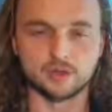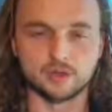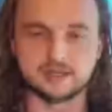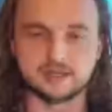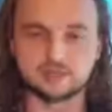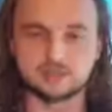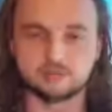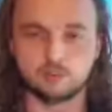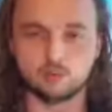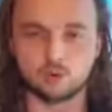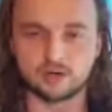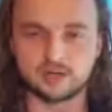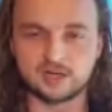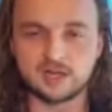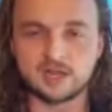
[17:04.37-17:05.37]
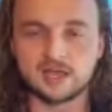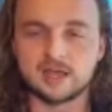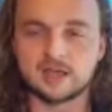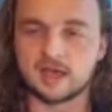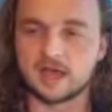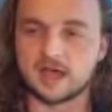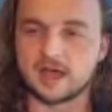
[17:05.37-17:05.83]
Wallet is supported.
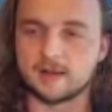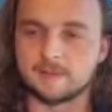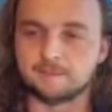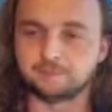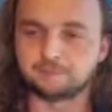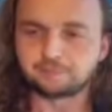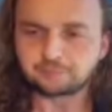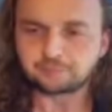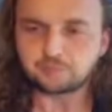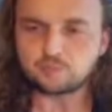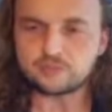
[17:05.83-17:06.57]
Um,